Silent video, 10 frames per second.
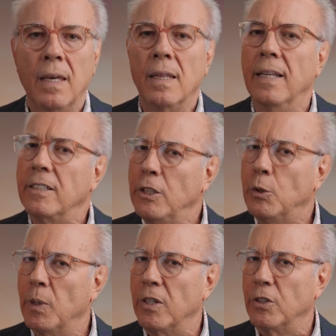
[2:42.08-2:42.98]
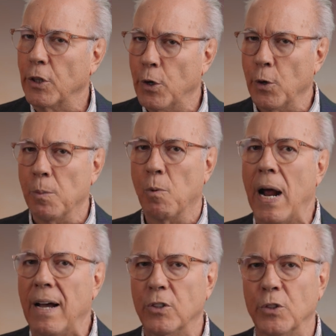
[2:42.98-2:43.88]
This is where secure
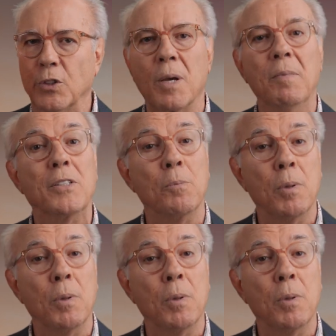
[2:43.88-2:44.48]
browsers come into